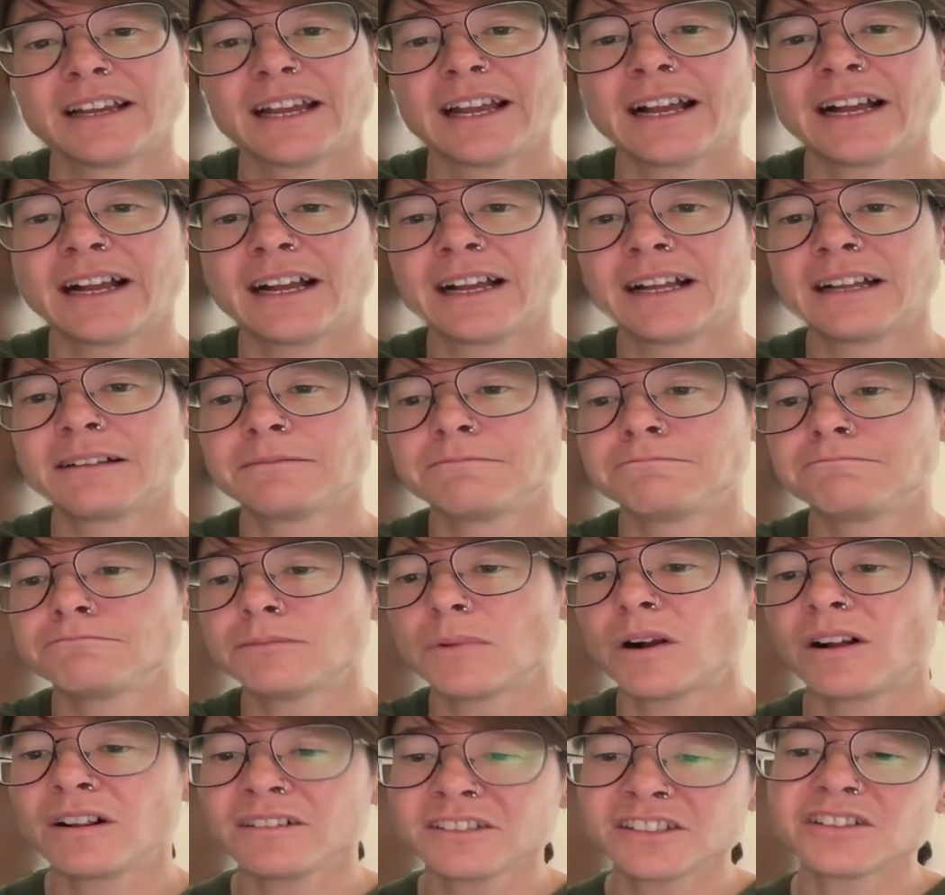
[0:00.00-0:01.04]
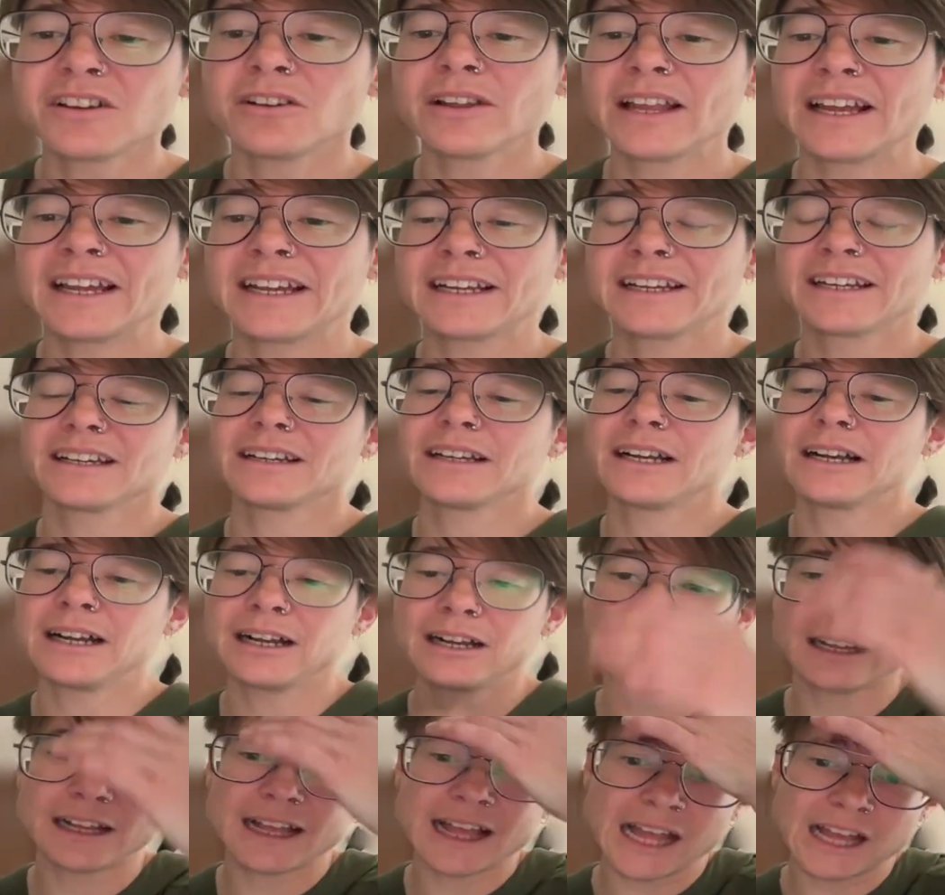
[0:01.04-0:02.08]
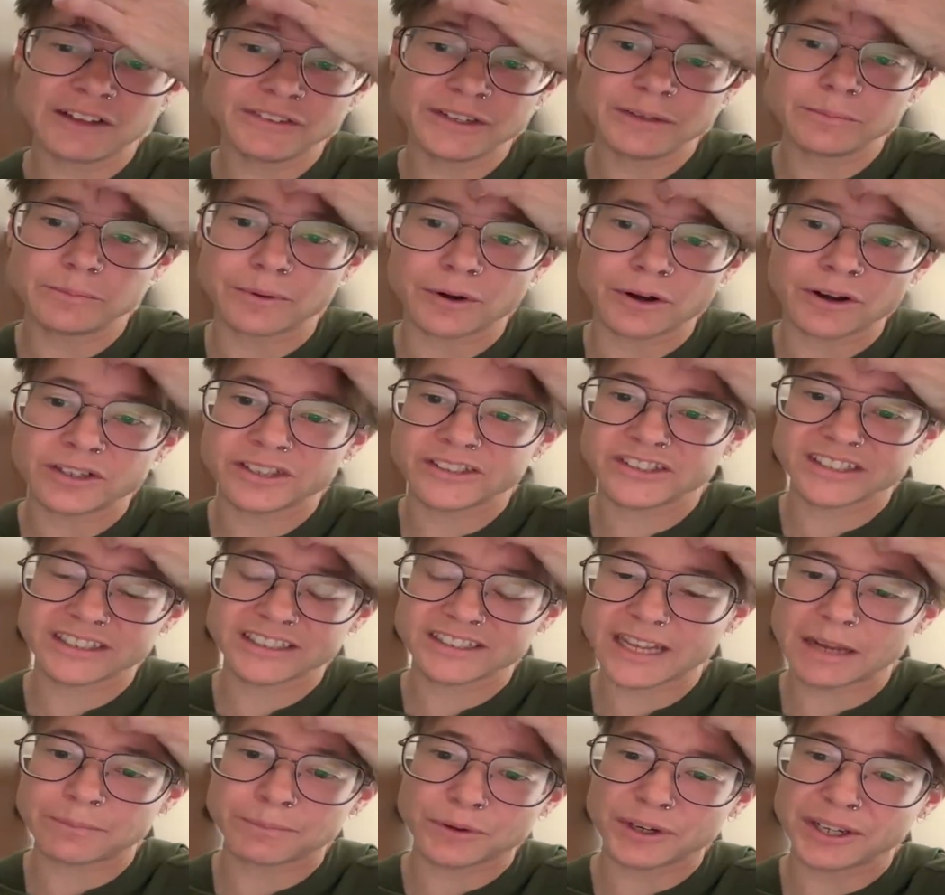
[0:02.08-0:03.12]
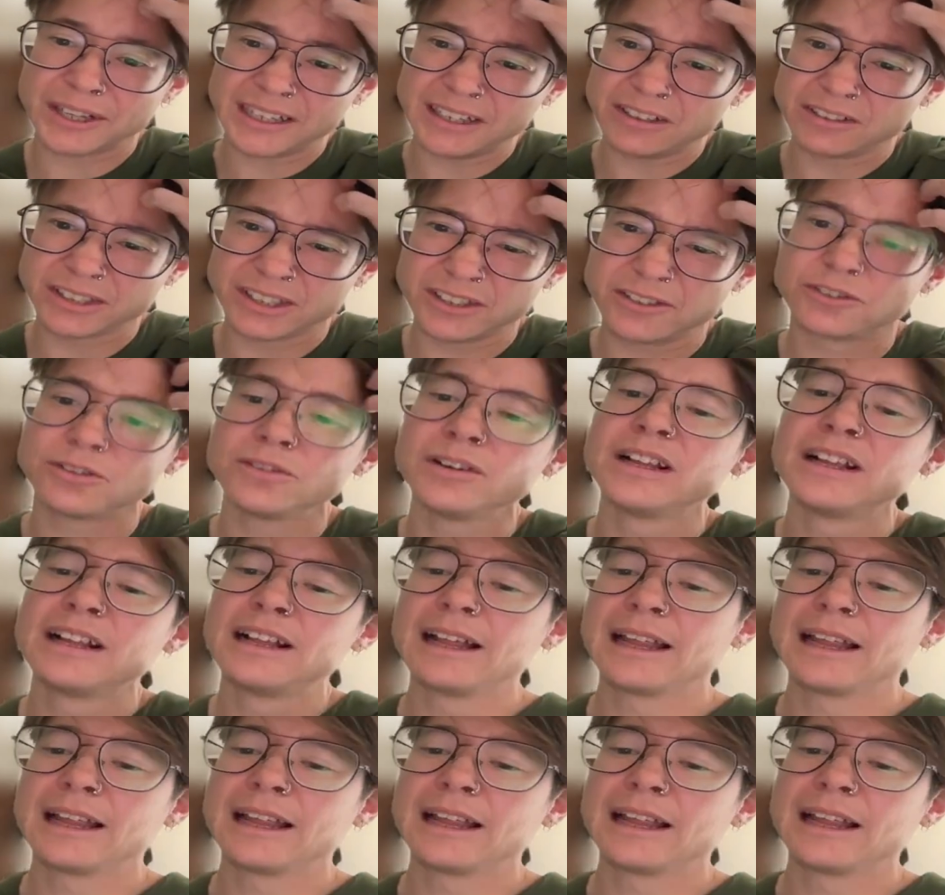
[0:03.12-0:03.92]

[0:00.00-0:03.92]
Also, like having birds separately on cue